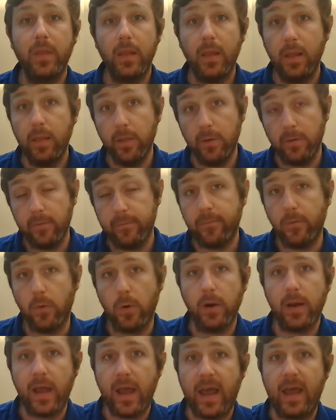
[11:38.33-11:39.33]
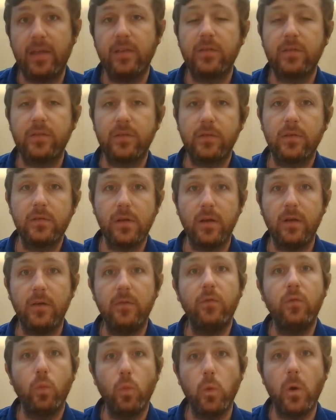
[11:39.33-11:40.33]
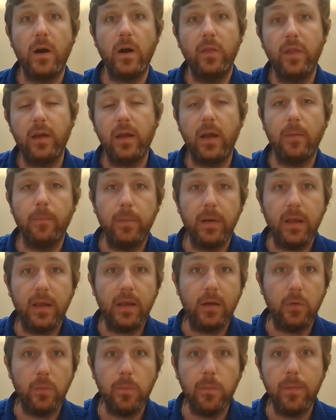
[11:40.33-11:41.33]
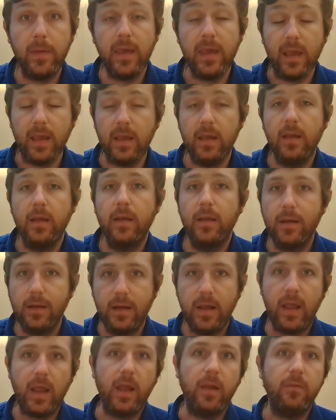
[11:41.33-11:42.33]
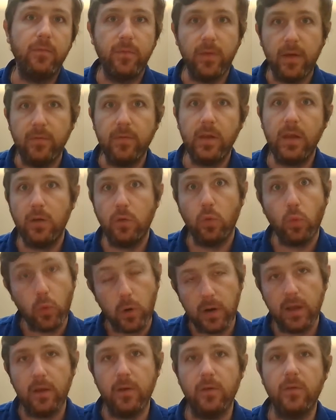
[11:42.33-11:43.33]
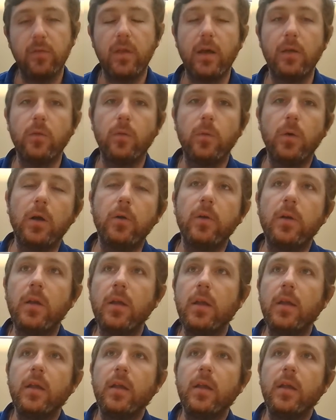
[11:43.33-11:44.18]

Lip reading: in their forecasts of where the company could be 10, 15, 20 years down the road.